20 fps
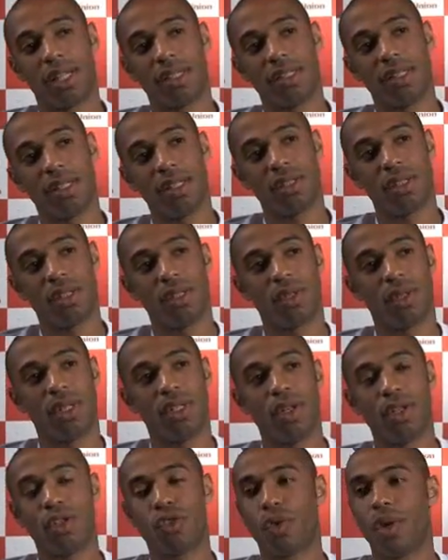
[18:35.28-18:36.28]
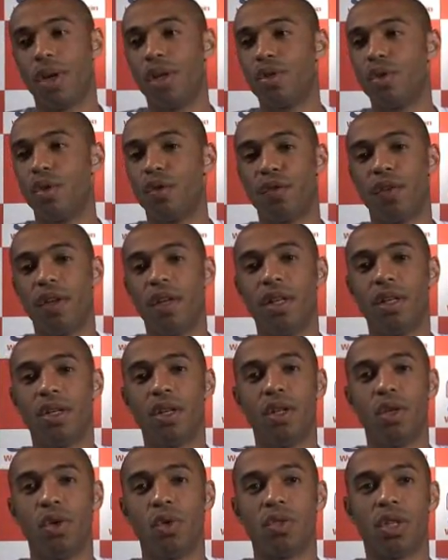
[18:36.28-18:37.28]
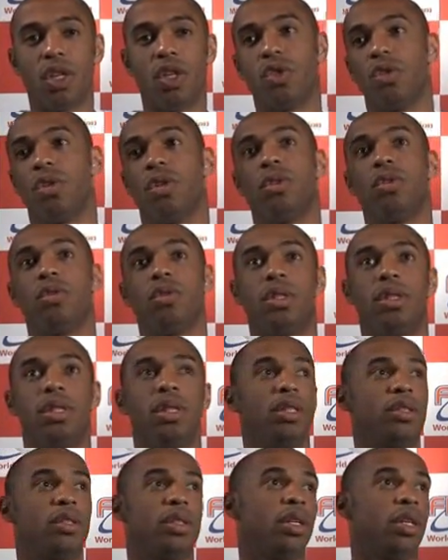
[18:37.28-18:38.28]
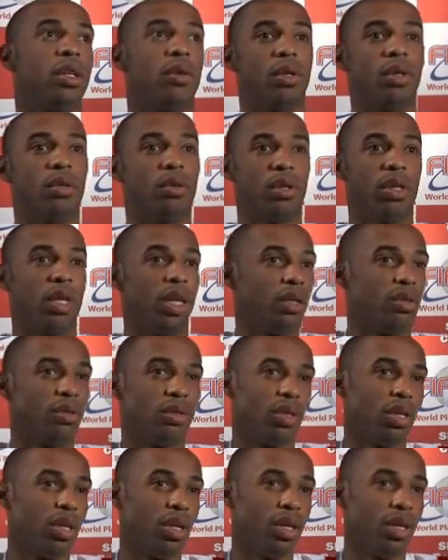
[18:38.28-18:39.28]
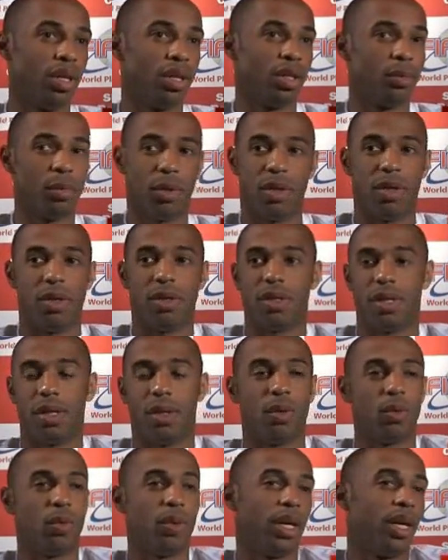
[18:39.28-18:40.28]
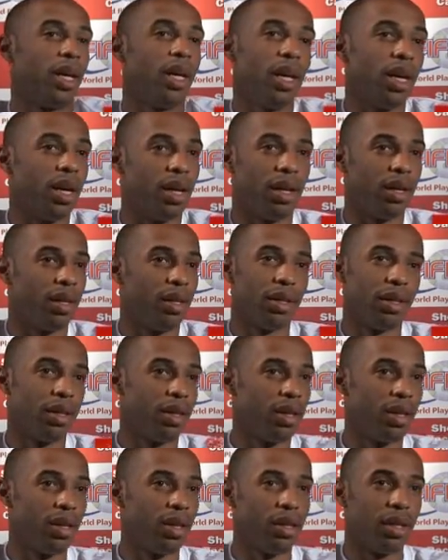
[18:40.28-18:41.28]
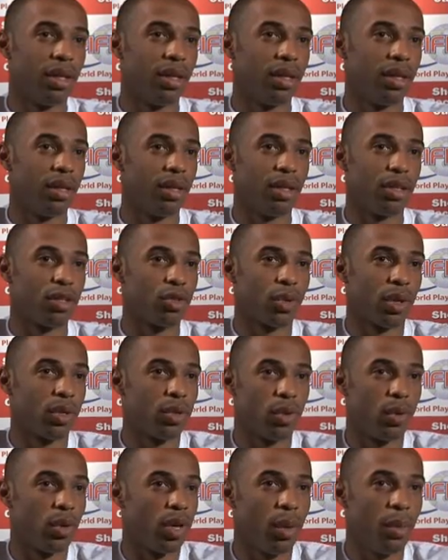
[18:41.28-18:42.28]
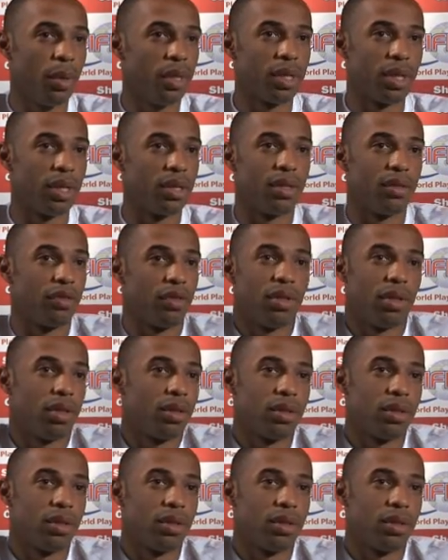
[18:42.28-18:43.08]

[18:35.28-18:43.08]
That's it, you know, and not trying to think, you know, they shouldn't do this here and do that. Come on, we're here. Let's try to cohabitate.